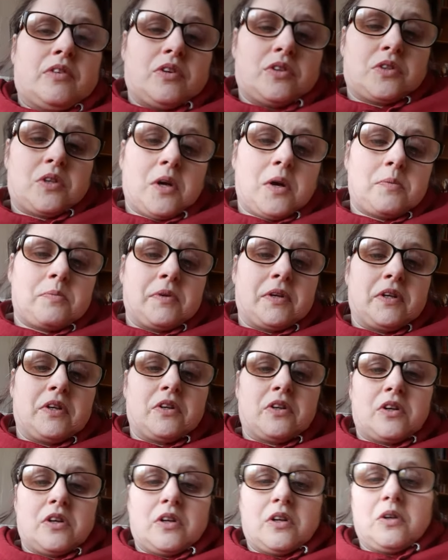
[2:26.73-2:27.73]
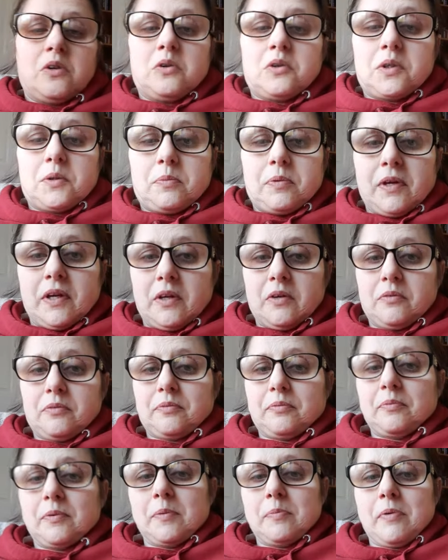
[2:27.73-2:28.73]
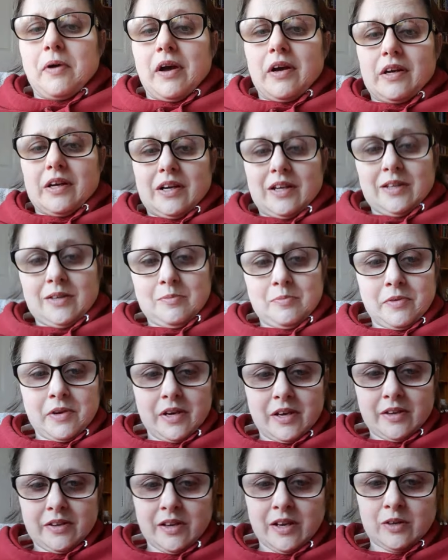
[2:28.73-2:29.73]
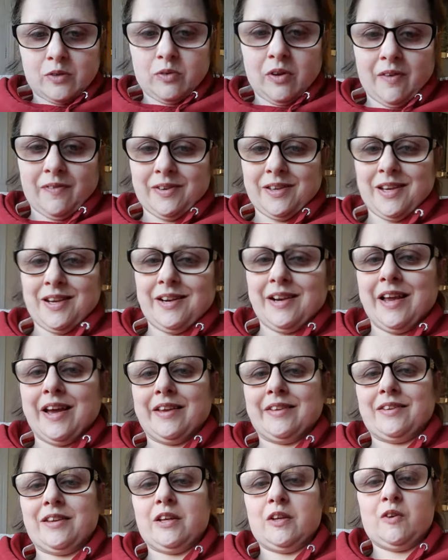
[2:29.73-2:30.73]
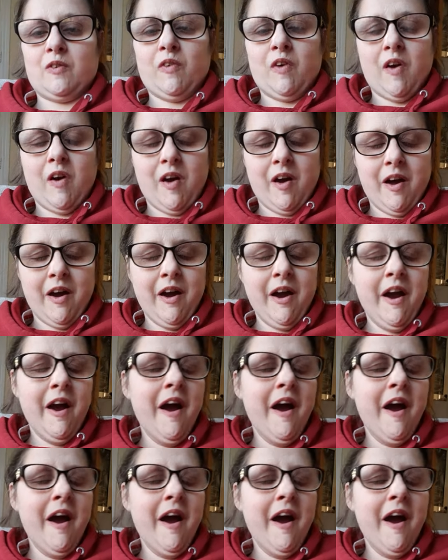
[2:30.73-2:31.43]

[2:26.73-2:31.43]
So I'm in a lot of pain for my back at the minute. That's why I was it like this for.